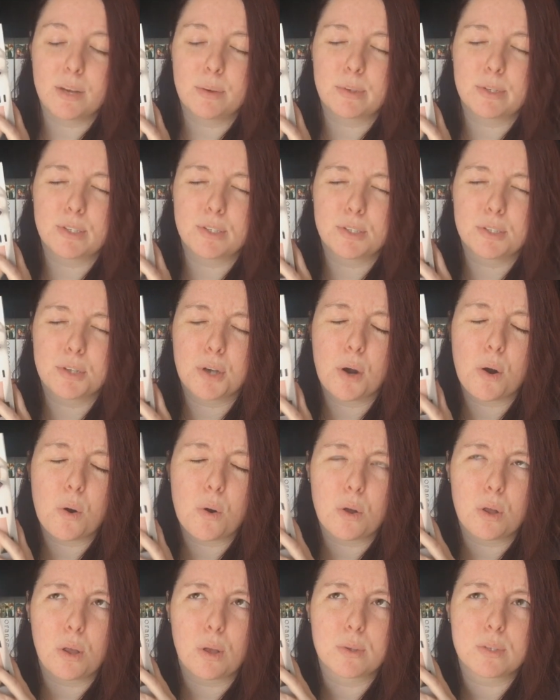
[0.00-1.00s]
It was
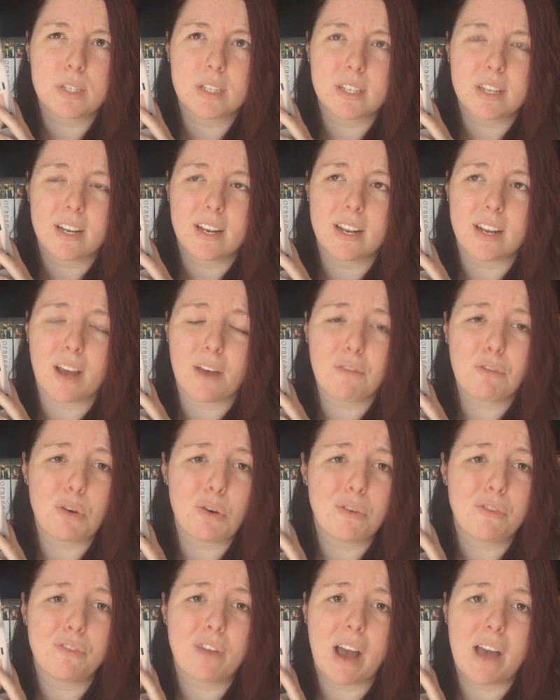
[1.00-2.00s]
so close to getting a
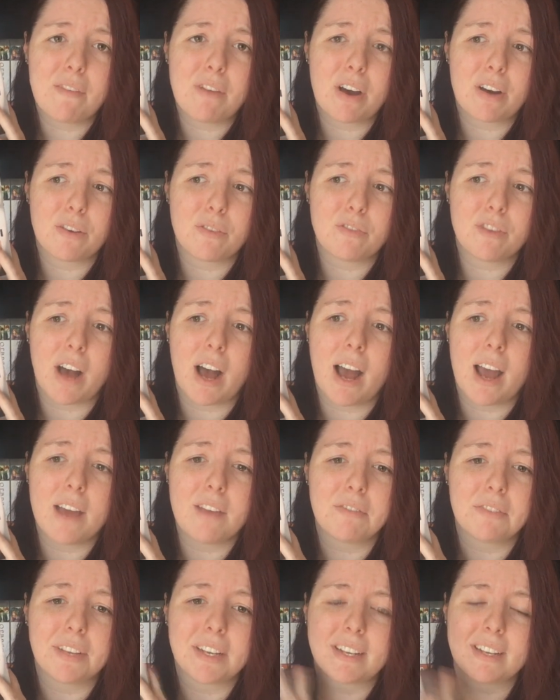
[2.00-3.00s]
full 5 out of
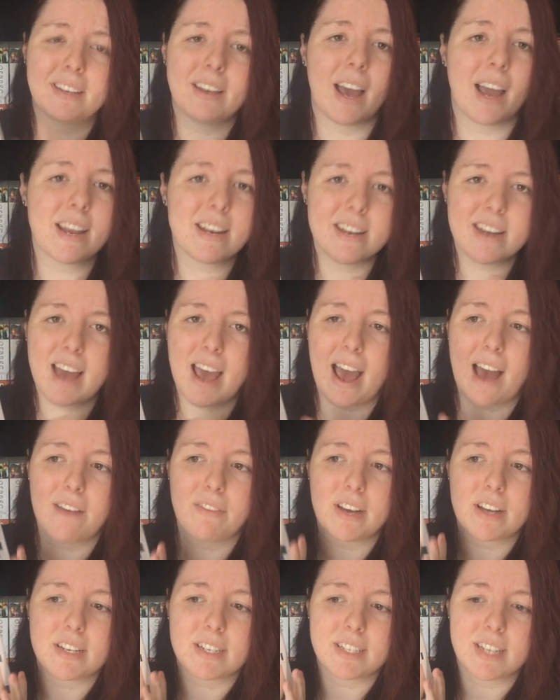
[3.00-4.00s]
5, like 9.5
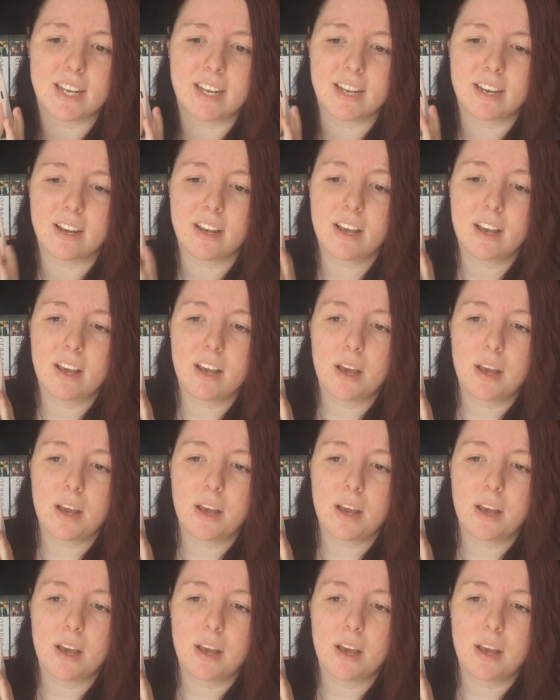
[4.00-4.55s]
out of 10,